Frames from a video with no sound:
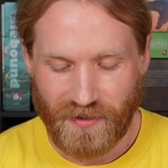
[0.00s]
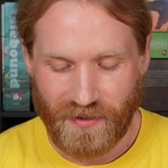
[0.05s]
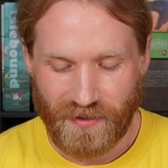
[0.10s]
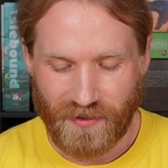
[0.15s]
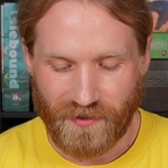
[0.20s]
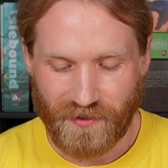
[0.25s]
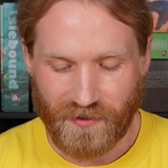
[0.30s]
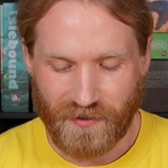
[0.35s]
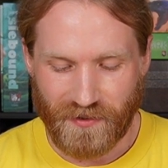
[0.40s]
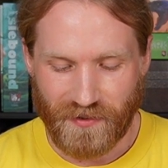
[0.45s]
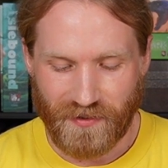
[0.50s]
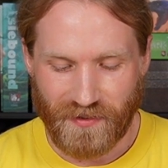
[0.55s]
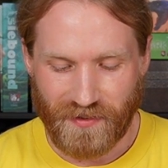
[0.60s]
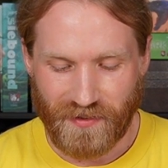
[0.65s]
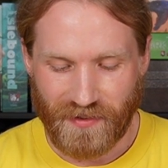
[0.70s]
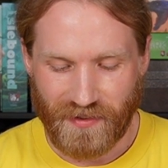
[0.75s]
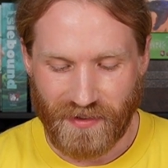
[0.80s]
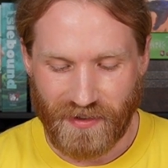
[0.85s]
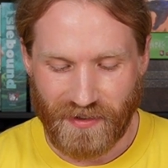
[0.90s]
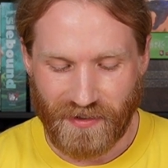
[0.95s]
They're
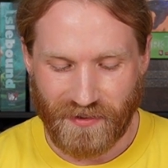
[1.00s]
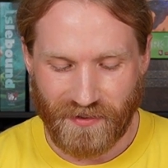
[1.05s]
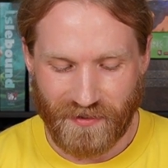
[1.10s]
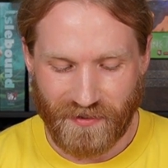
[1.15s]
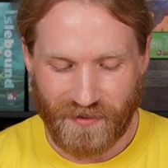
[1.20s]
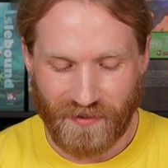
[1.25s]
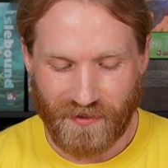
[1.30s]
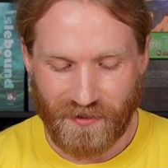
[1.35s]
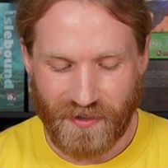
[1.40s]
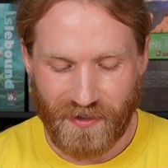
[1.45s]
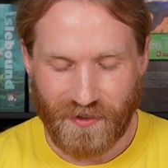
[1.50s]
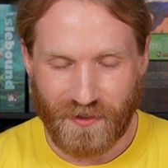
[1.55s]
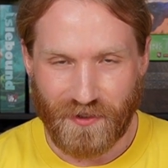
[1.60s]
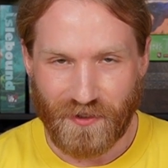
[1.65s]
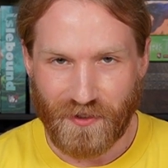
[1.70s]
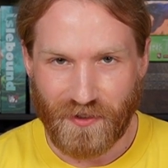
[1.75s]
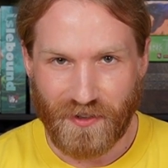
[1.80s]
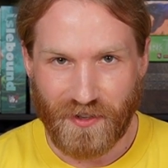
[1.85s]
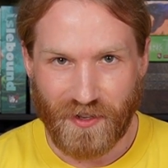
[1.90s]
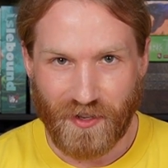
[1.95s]

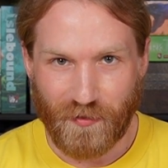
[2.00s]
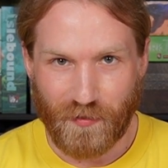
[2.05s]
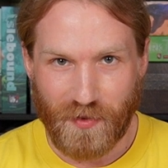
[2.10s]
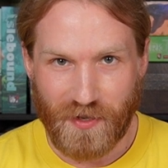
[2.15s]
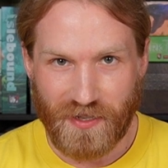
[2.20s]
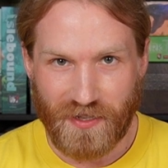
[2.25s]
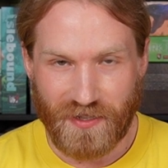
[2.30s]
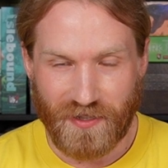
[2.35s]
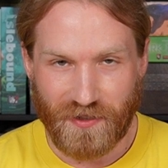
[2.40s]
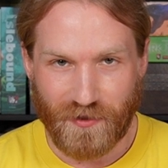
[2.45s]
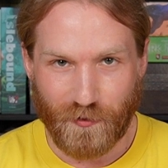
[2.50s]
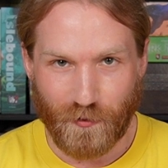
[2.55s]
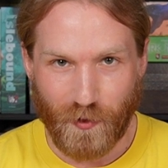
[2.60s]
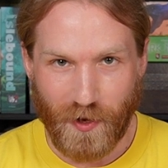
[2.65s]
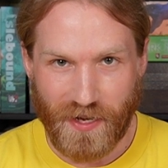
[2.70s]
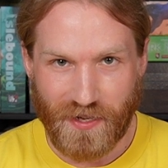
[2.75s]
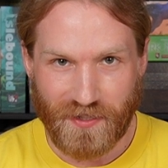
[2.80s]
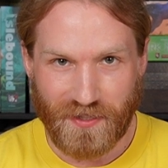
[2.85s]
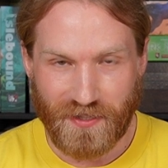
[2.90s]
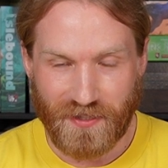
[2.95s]
either going to be
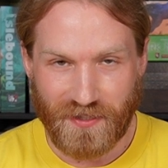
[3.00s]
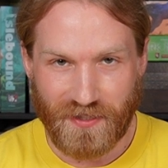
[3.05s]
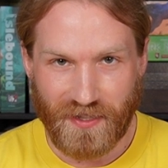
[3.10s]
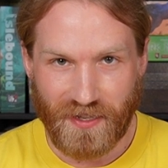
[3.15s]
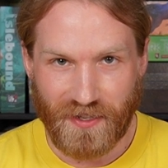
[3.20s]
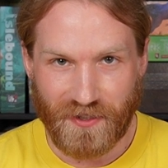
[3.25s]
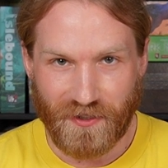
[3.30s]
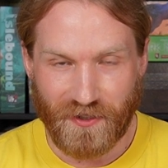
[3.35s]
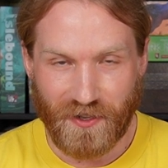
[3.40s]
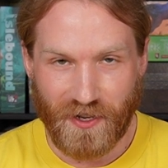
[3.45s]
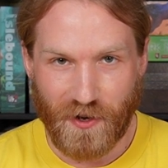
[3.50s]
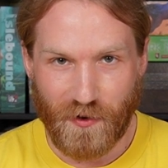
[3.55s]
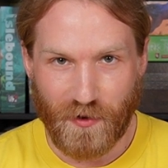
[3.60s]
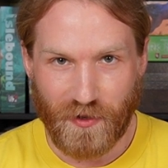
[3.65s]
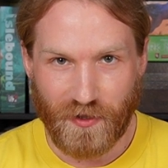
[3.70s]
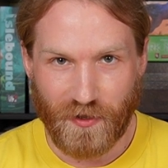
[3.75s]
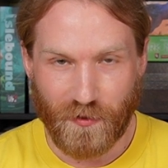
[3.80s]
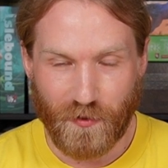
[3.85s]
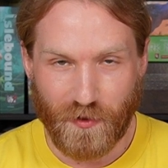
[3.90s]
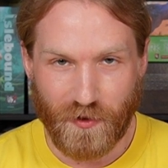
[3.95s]
races that you're
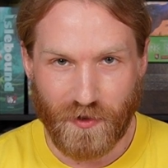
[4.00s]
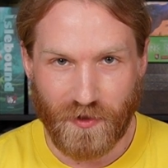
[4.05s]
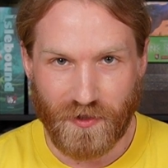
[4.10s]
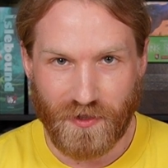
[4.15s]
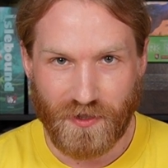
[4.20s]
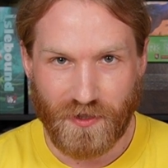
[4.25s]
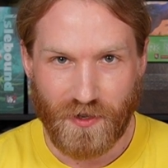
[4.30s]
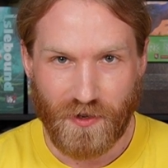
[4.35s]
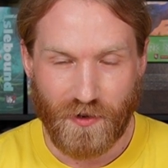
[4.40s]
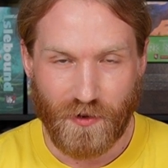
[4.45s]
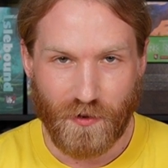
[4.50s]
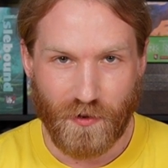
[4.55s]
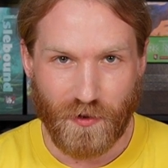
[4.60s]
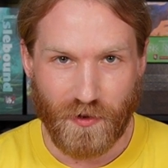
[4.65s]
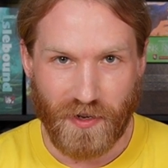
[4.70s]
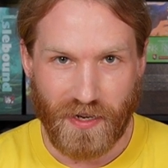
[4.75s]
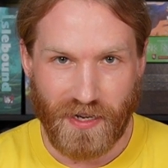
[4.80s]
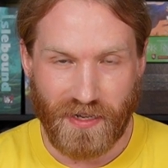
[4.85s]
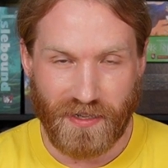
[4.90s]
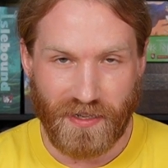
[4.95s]
going towards
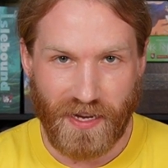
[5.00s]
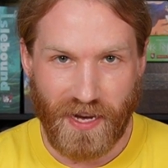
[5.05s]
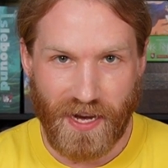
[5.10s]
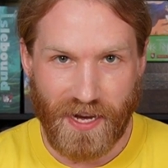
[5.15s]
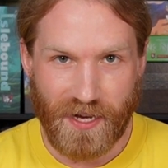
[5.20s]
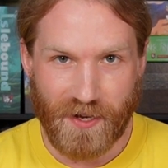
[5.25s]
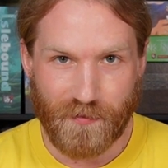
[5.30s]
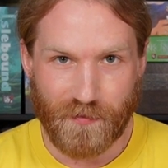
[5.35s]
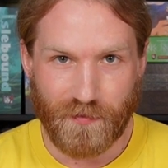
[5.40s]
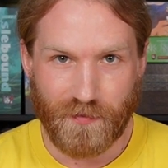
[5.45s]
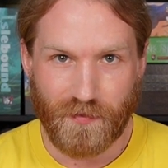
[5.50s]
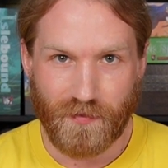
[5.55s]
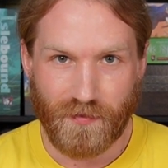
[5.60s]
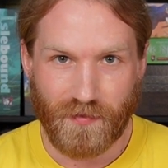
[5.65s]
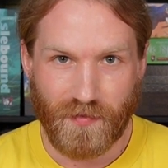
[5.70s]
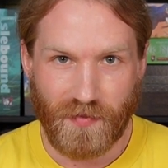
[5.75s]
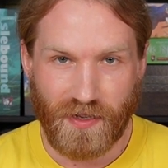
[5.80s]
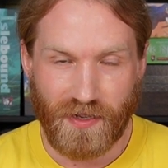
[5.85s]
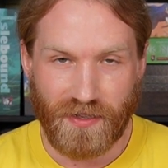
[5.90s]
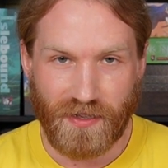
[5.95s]
or end game
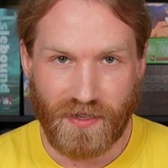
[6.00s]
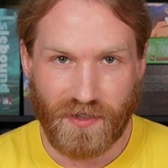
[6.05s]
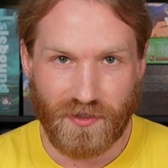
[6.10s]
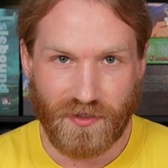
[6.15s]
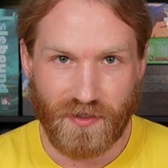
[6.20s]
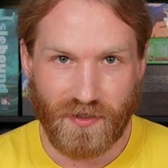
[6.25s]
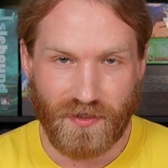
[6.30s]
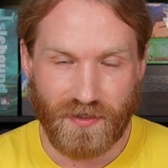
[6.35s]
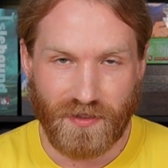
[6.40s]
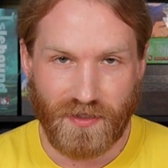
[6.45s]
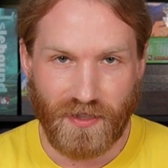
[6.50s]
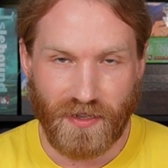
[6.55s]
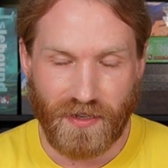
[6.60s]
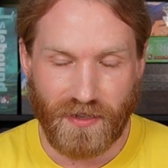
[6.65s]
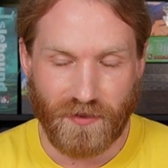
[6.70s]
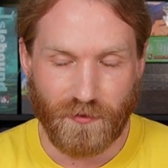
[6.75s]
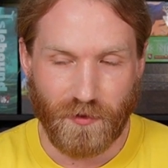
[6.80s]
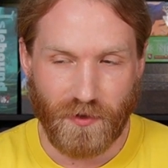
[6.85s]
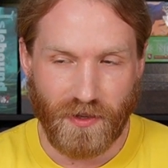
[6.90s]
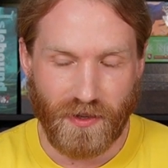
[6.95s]
conditions.
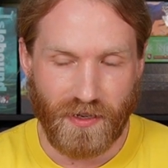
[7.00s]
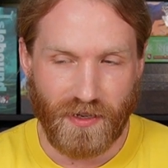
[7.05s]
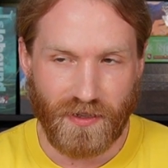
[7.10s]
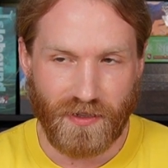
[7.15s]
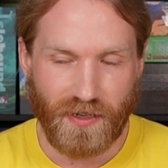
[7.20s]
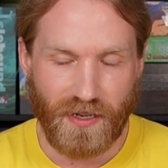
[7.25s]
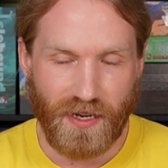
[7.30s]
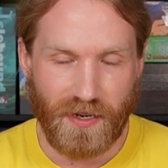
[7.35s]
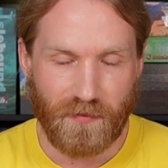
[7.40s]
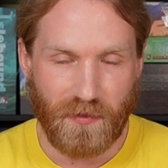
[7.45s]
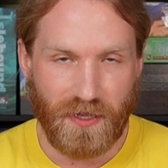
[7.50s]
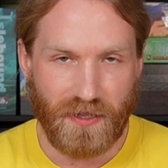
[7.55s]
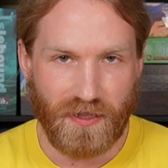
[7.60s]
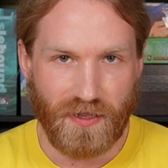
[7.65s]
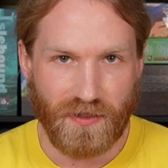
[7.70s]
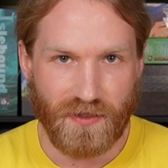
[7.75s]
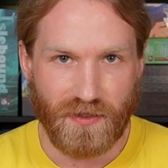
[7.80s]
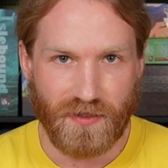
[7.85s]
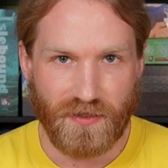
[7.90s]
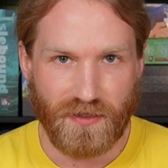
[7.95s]
Like one of the end game
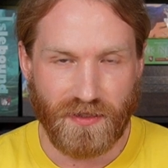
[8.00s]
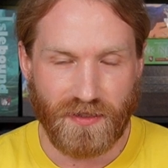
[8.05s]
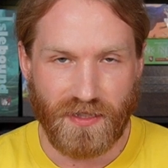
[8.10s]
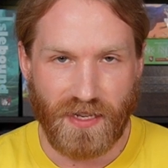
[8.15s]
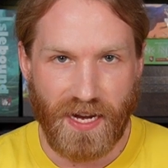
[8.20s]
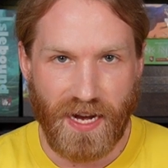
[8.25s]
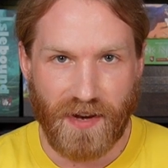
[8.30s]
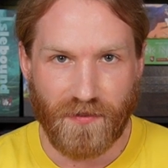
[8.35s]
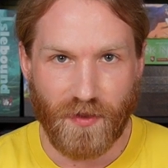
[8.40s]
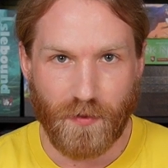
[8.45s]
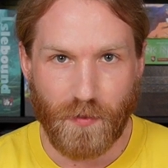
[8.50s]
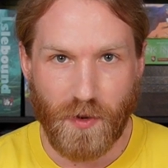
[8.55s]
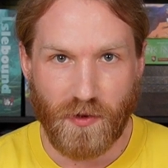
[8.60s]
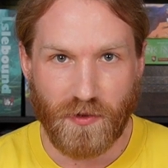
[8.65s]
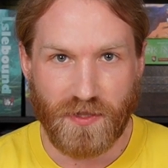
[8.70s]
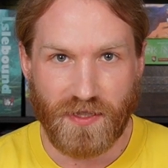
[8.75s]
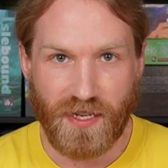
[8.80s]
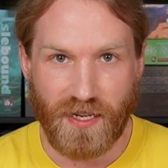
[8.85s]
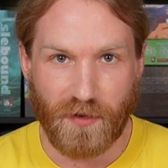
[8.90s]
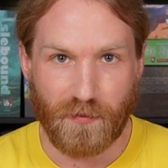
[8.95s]
conditions is to have the
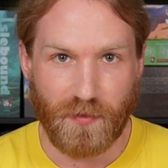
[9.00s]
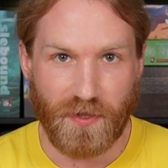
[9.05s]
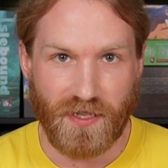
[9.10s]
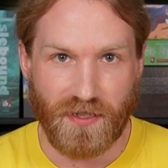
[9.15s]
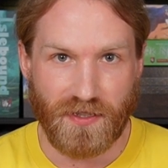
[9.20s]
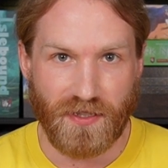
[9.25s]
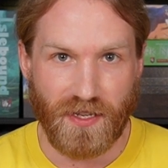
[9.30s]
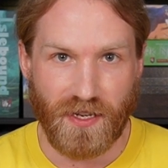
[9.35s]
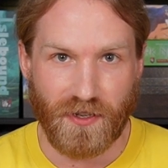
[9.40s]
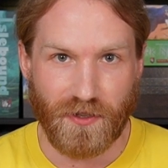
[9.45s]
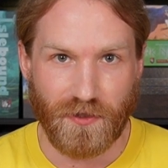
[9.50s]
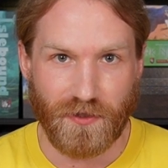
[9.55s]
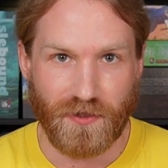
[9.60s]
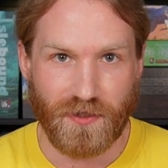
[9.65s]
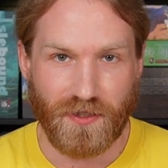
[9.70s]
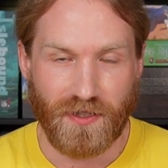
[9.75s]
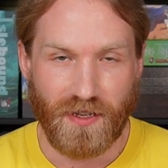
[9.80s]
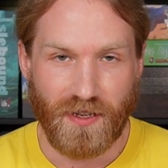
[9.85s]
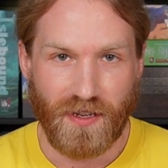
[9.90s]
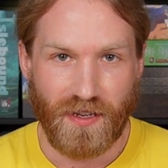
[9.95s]
most empty
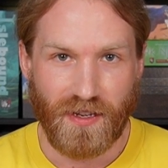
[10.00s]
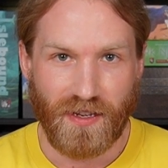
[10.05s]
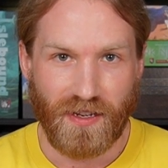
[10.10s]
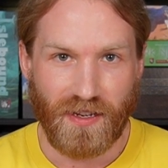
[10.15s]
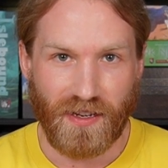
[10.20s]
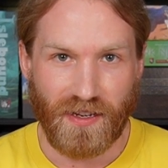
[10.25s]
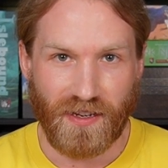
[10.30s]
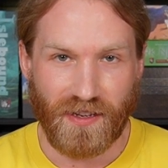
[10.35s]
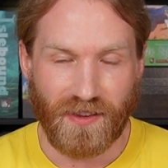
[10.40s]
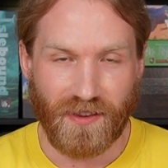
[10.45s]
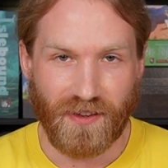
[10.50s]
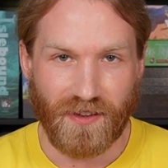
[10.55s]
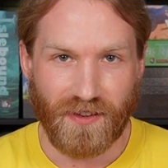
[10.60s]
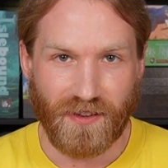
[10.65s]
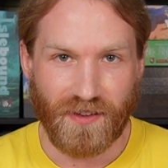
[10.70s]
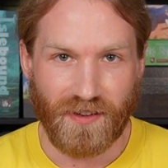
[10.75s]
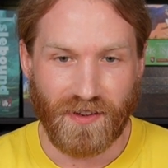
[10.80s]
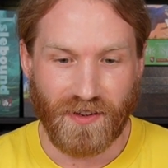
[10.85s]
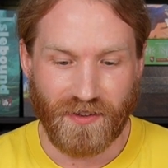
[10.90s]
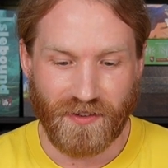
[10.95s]
cells
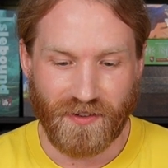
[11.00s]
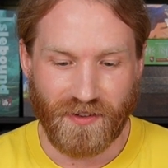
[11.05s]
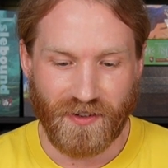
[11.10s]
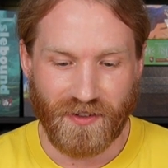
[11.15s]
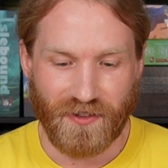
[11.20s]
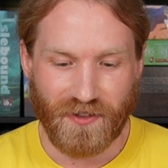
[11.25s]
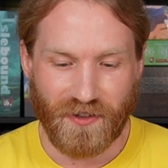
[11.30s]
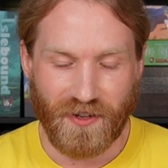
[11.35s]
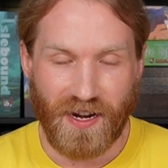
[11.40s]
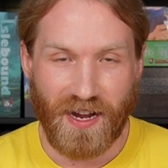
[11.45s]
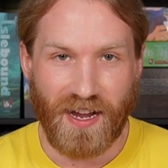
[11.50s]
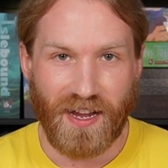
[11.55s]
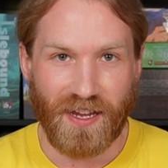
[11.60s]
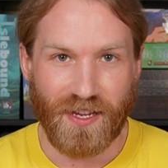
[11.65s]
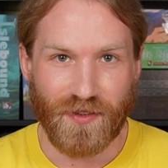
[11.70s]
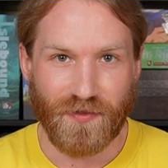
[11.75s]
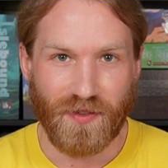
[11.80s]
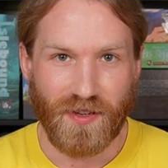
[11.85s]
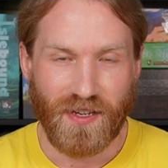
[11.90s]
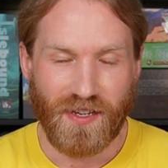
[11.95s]
on your
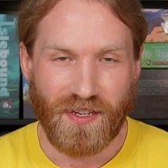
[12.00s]
hive.